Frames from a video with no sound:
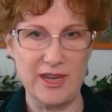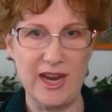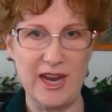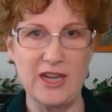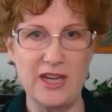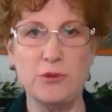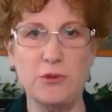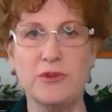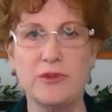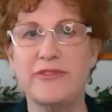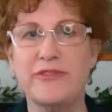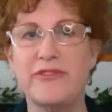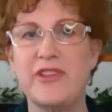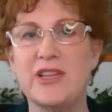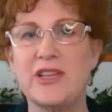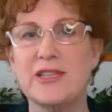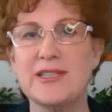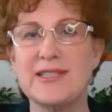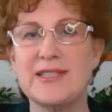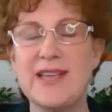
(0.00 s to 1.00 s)
And you will
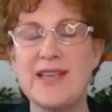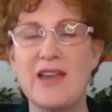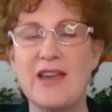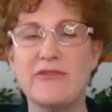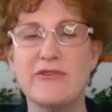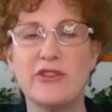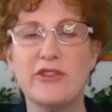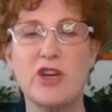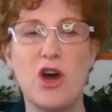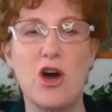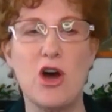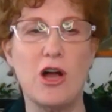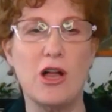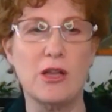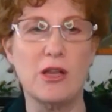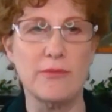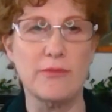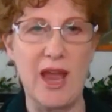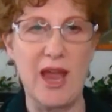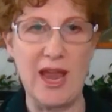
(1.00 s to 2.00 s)
feel safe,
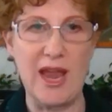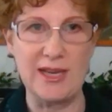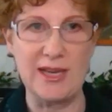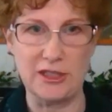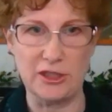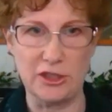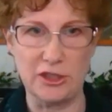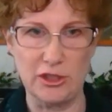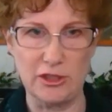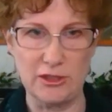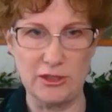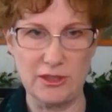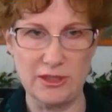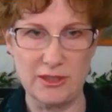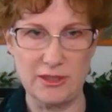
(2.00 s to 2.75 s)
calm, and alert.